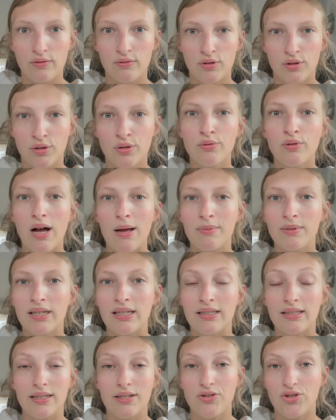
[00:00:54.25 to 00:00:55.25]
grew up
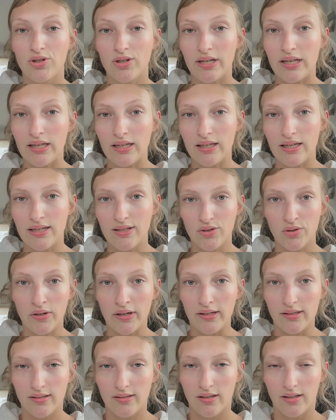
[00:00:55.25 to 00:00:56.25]
conditioning his
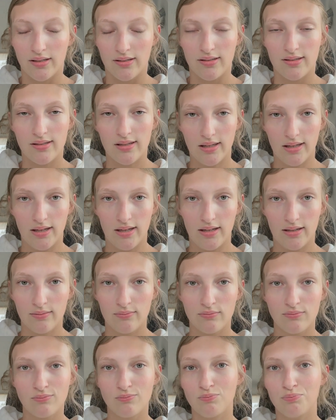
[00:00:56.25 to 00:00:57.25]
grandsons to
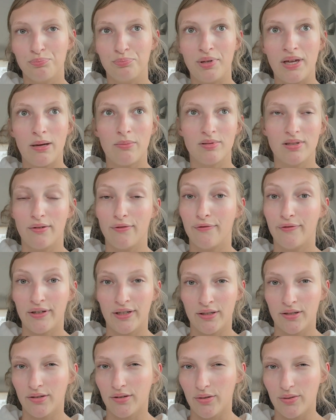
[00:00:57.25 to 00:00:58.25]
be able to
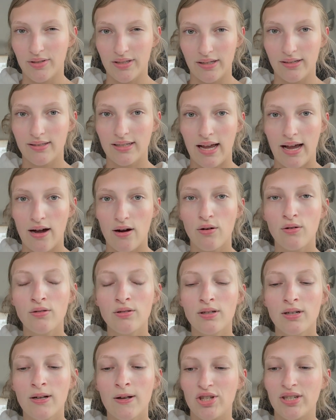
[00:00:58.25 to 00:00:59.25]
figure those things out.
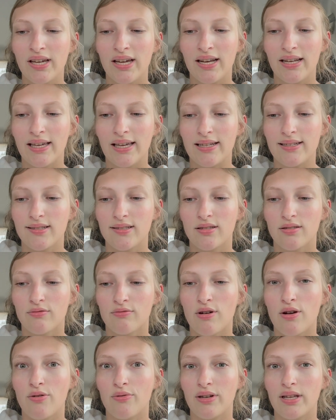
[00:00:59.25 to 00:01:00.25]
She kind of gets
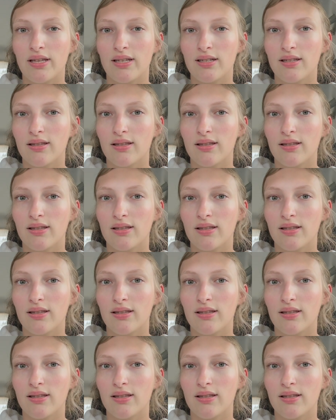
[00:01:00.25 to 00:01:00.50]
thrown into